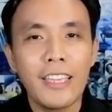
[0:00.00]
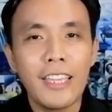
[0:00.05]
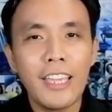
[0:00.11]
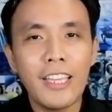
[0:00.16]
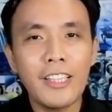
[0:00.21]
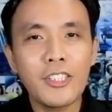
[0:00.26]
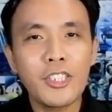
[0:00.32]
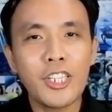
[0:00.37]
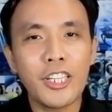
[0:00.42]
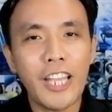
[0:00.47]

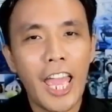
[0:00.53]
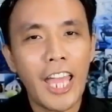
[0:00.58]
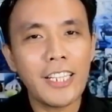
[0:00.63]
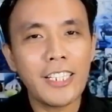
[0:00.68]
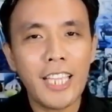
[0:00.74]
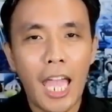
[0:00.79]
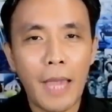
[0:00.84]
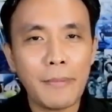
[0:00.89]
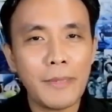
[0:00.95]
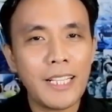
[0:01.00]
in Jinan,
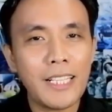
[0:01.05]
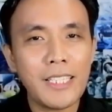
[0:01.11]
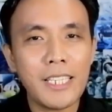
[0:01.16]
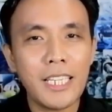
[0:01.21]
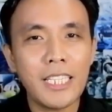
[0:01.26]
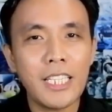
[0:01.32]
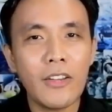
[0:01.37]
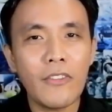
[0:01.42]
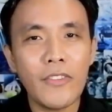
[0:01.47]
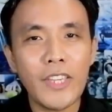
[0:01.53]
capital
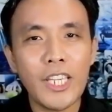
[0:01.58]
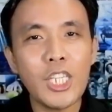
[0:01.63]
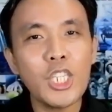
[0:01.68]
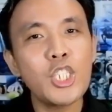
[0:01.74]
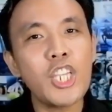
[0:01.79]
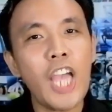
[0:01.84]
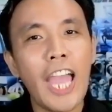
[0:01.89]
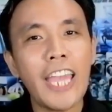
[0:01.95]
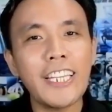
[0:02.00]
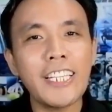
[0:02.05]
city of East
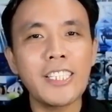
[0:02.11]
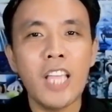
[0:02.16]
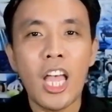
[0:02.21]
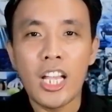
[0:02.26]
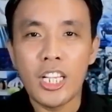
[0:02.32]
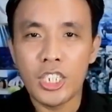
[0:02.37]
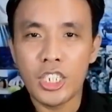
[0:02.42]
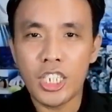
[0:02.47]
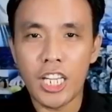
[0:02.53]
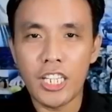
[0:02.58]
China's
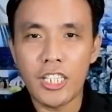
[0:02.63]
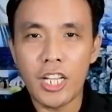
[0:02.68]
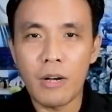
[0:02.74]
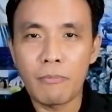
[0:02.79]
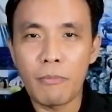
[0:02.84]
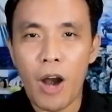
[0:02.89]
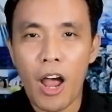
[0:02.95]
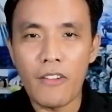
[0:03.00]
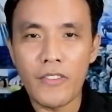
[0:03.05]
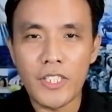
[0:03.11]
Shandong
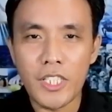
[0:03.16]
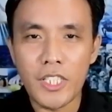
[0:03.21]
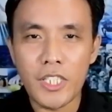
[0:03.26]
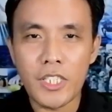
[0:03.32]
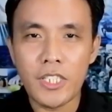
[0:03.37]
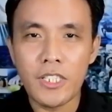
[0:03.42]
province.